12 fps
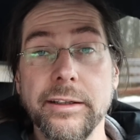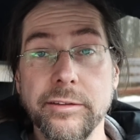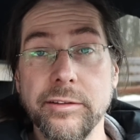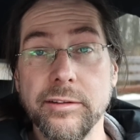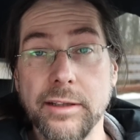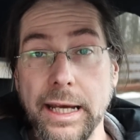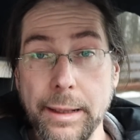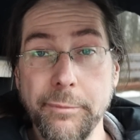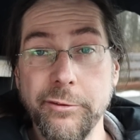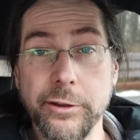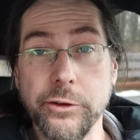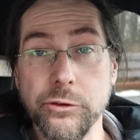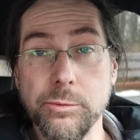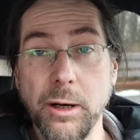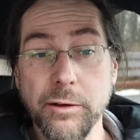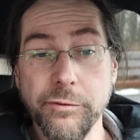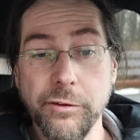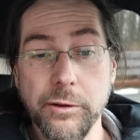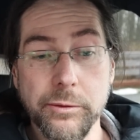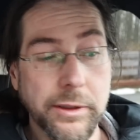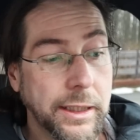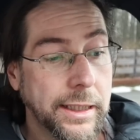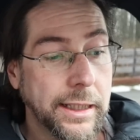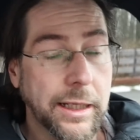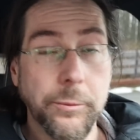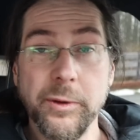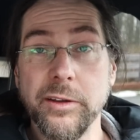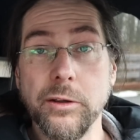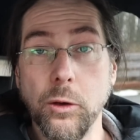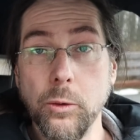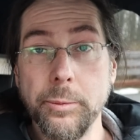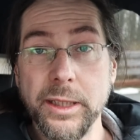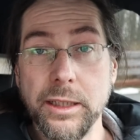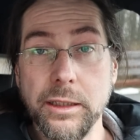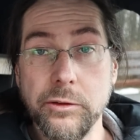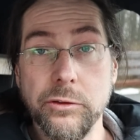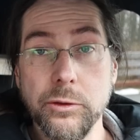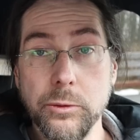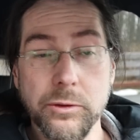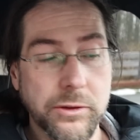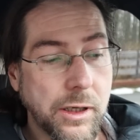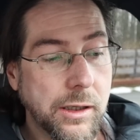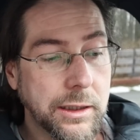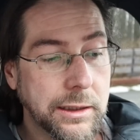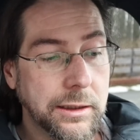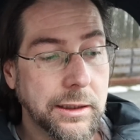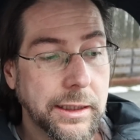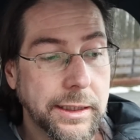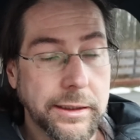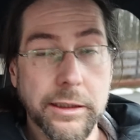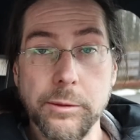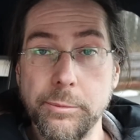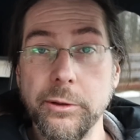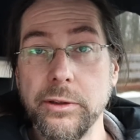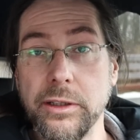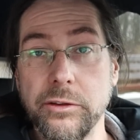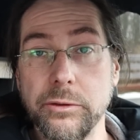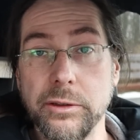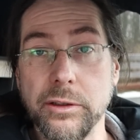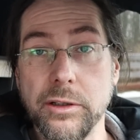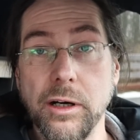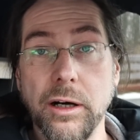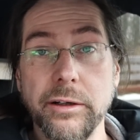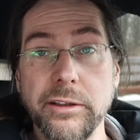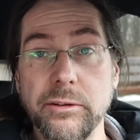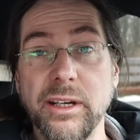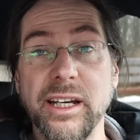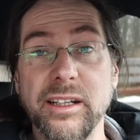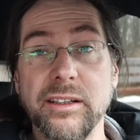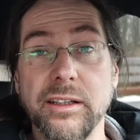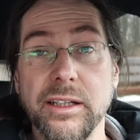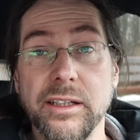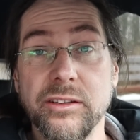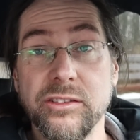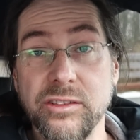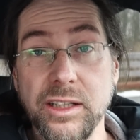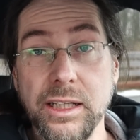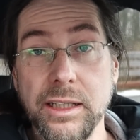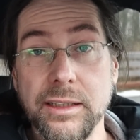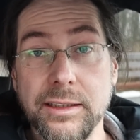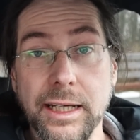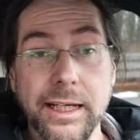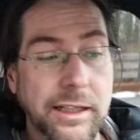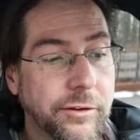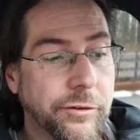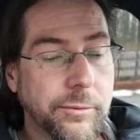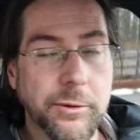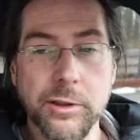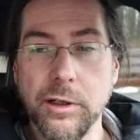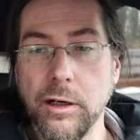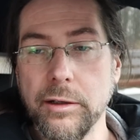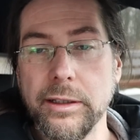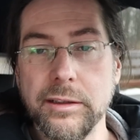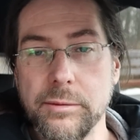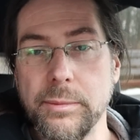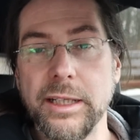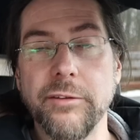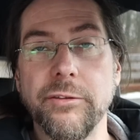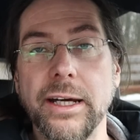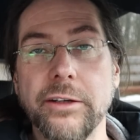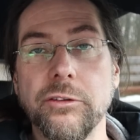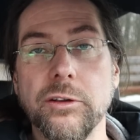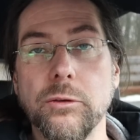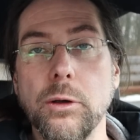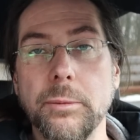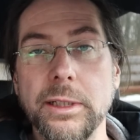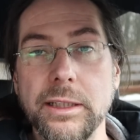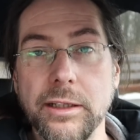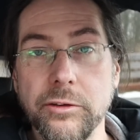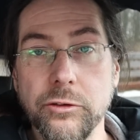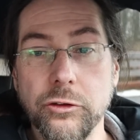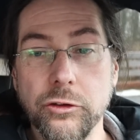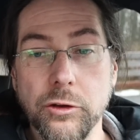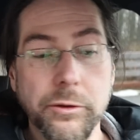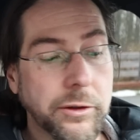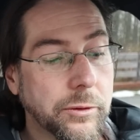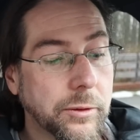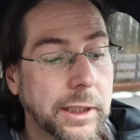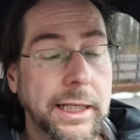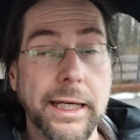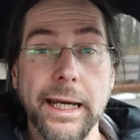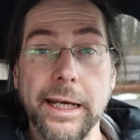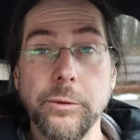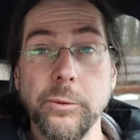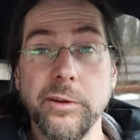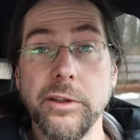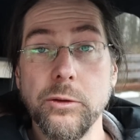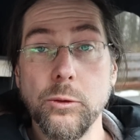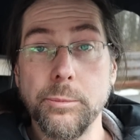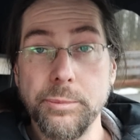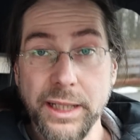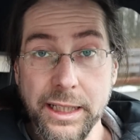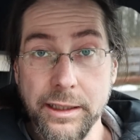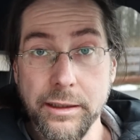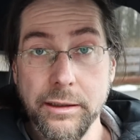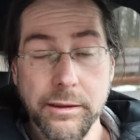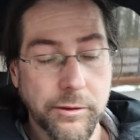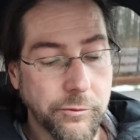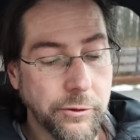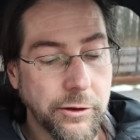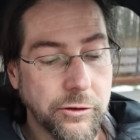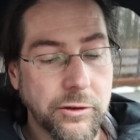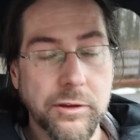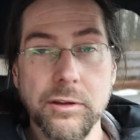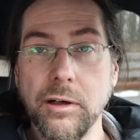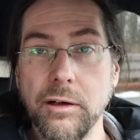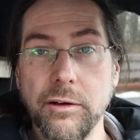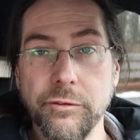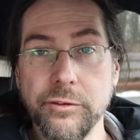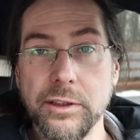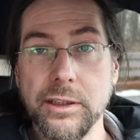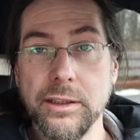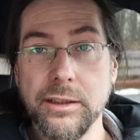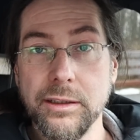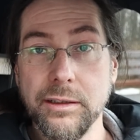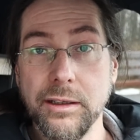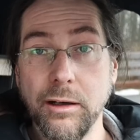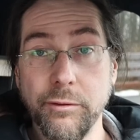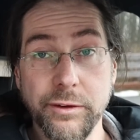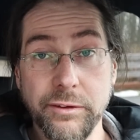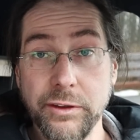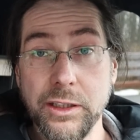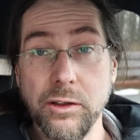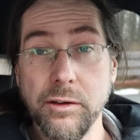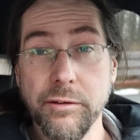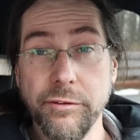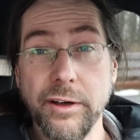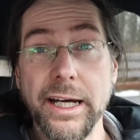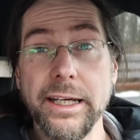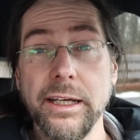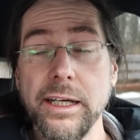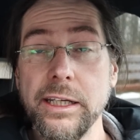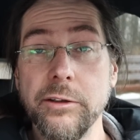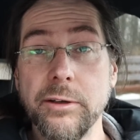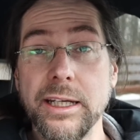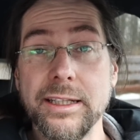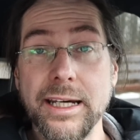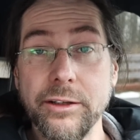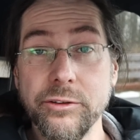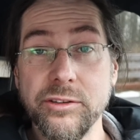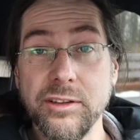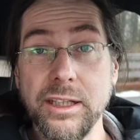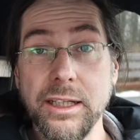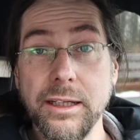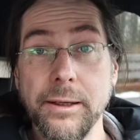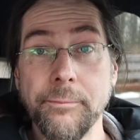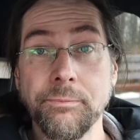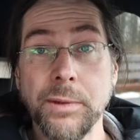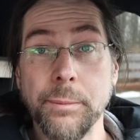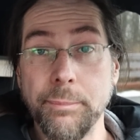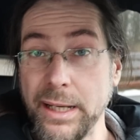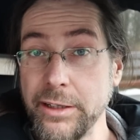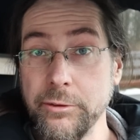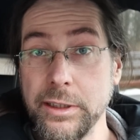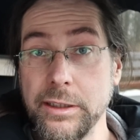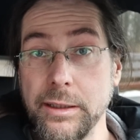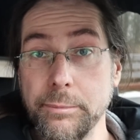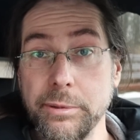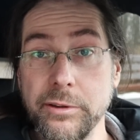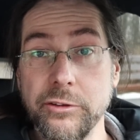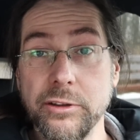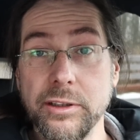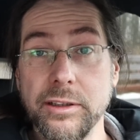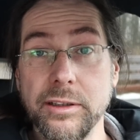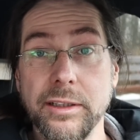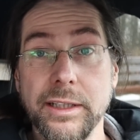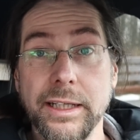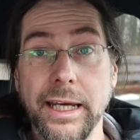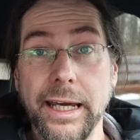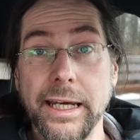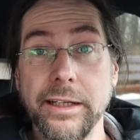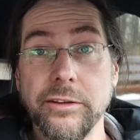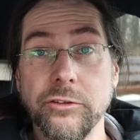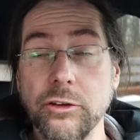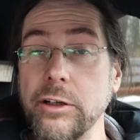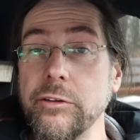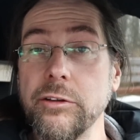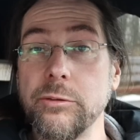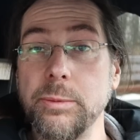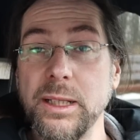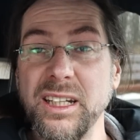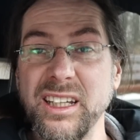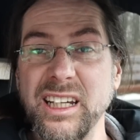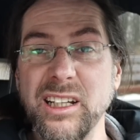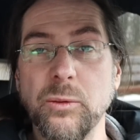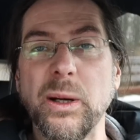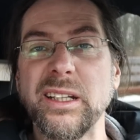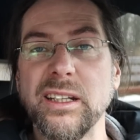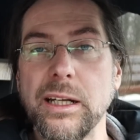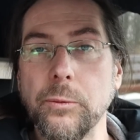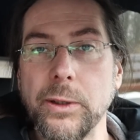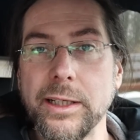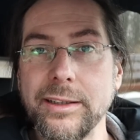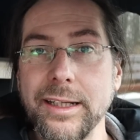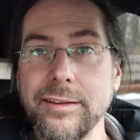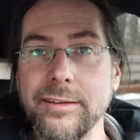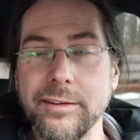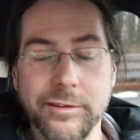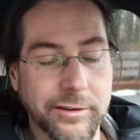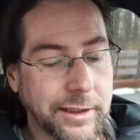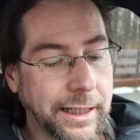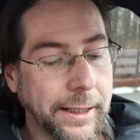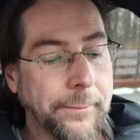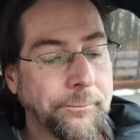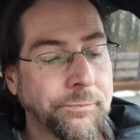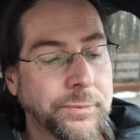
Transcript: This is an app for your smartphone, and with an OBD2 dongle that you put into your car, you can see data from the car that the manufacturer normally doesn't show you. And with the new beta version of EVNotify, you can now see battery temperature and charging speed in kilowatt. And I want to test this today.